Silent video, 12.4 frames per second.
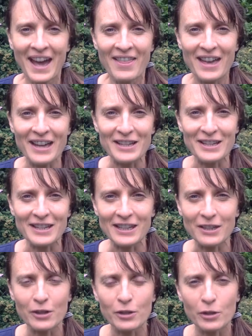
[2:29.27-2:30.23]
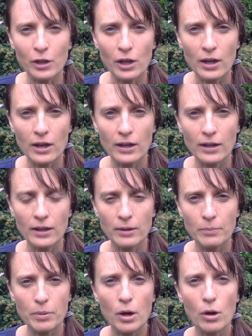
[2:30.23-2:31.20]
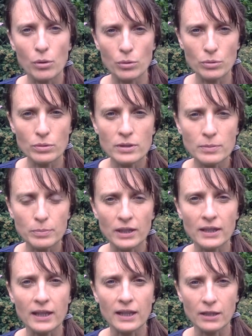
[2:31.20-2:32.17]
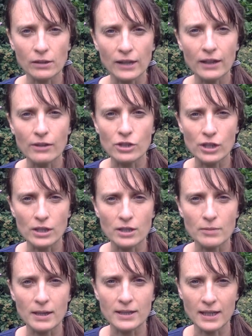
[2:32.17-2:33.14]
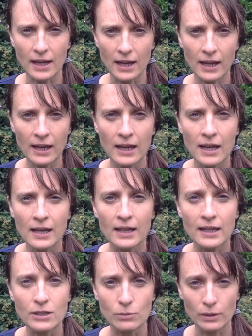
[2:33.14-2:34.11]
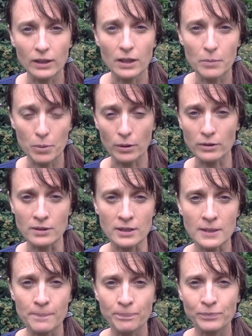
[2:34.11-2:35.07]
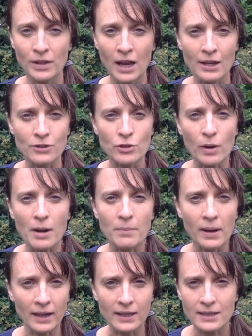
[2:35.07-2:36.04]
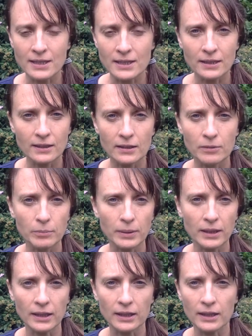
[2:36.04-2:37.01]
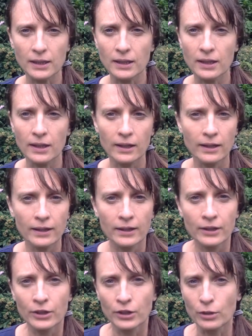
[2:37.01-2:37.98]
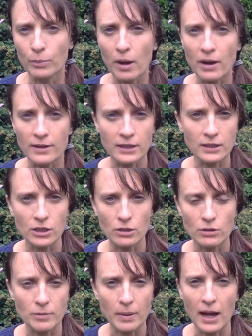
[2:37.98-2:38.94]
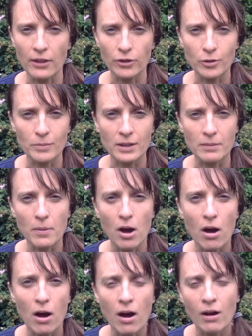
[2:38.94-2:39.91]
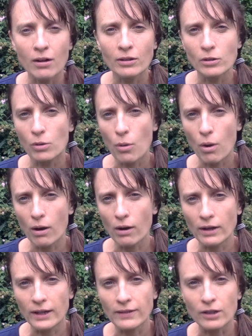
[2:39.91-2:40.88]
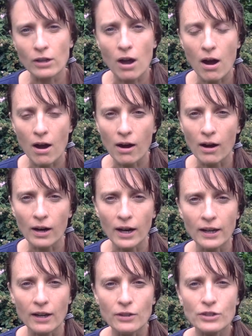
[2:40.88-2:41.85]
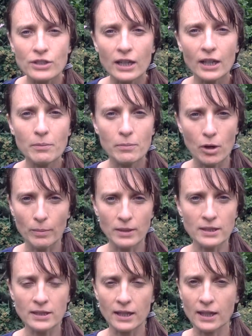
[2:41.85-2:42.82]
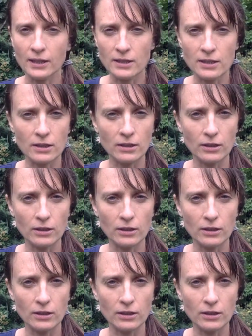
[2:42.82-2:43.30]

then eagle pose, bringing that eagle energy into my day, is really important. And so I might be, pausing to use the bathroom in a mall or in the car, and I'll just take a moment and,